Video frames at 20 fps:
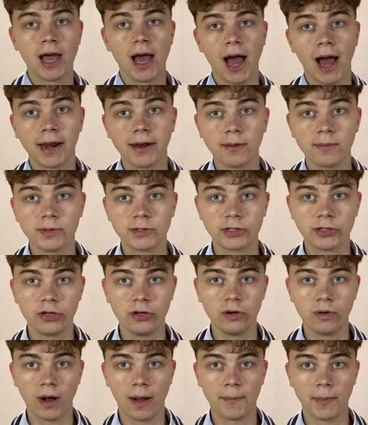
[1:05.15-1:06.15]
and number
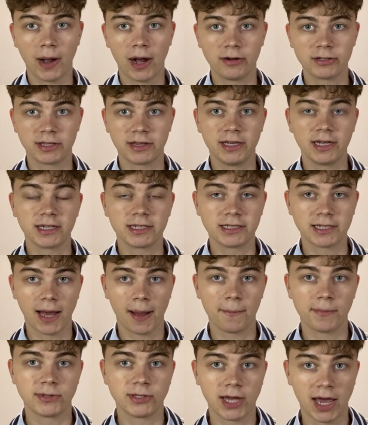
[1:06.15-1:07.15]
2 about the
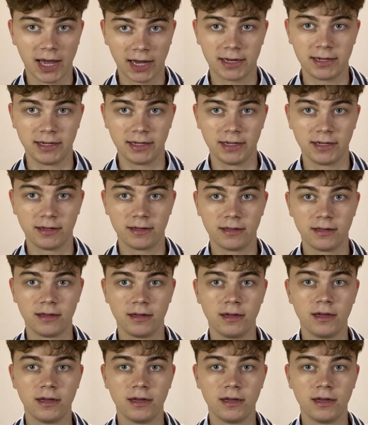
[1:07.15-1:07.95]
exam technique.